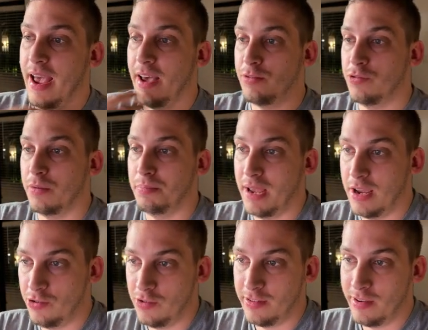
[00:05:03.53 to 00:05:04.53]
extra
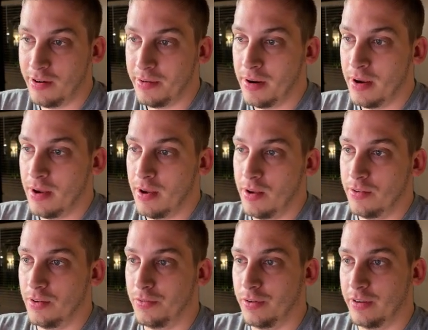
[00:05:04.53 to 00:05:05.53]
pages here. So for